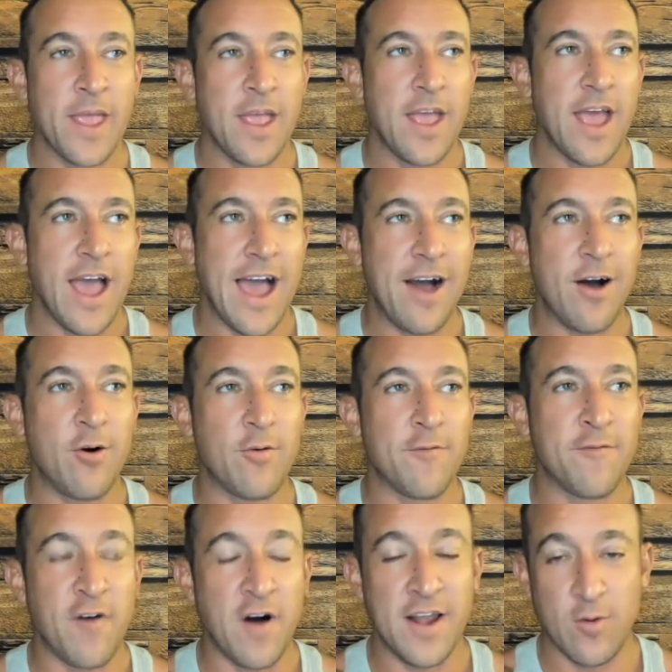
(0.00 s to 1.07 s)
how
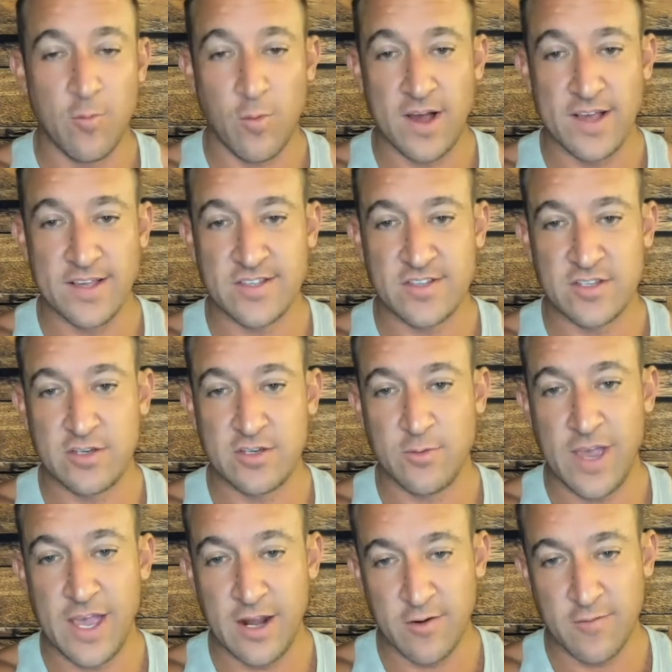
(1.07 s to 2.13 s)
fun it was to
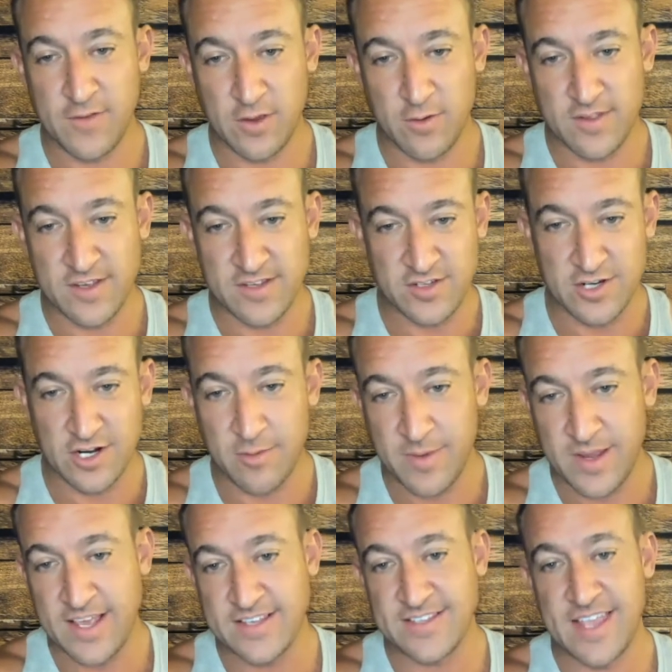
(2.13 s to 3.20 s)
interview this
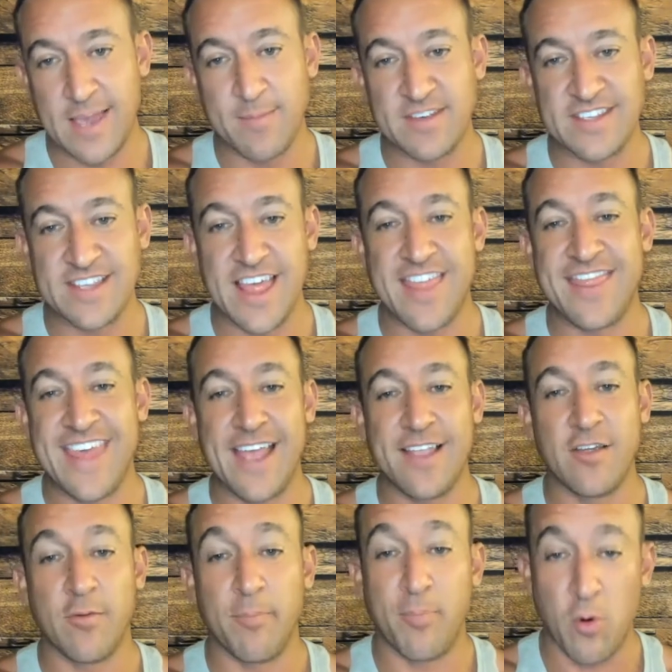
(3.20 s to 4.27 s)
gentleman. His name is
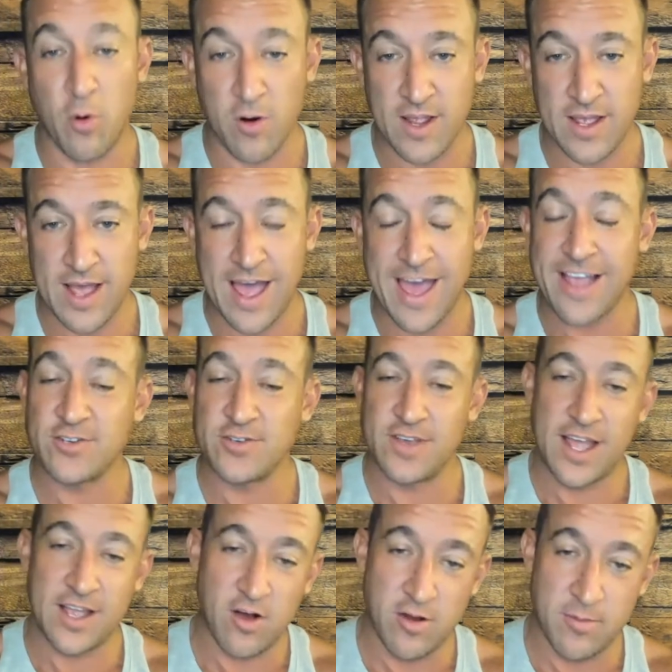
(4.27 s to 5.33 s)
Nathanial Bork.
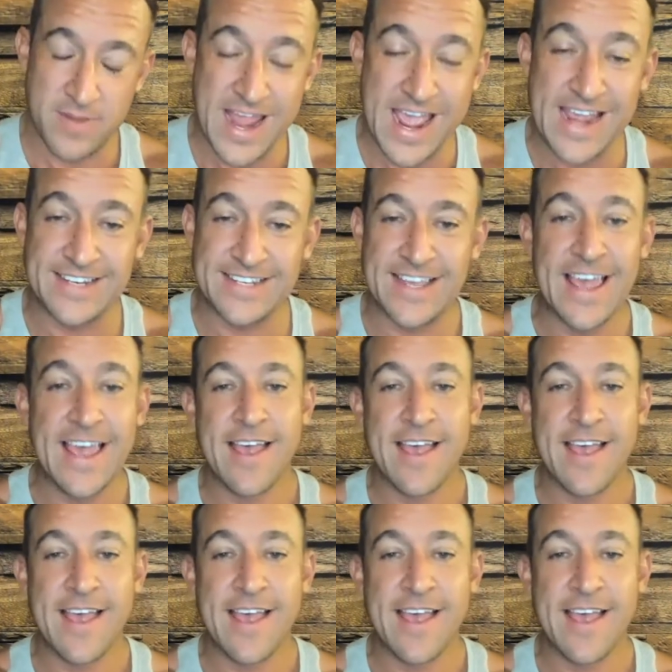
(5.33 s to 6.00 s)
I call him Nate.